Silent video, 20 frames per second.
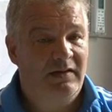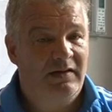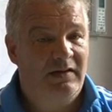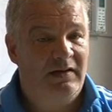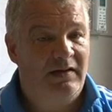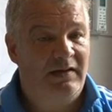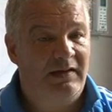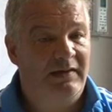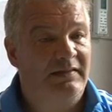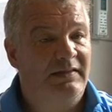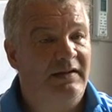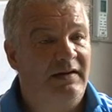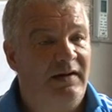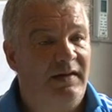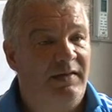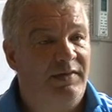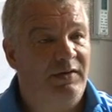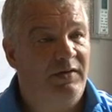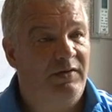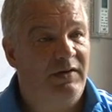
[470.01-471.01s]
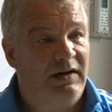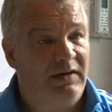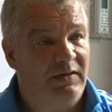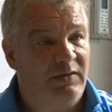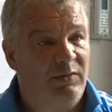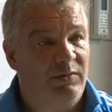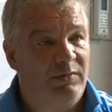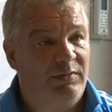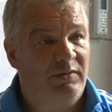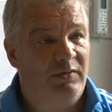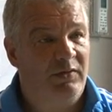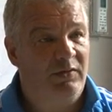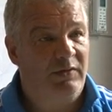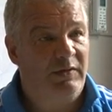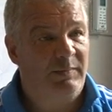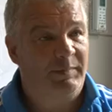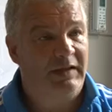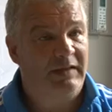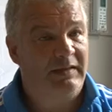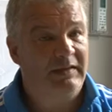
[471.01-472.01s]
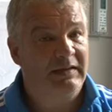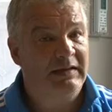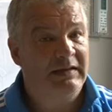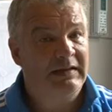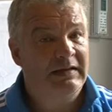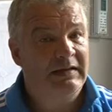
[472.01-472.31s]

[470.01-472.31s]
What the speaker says: international youth tournament.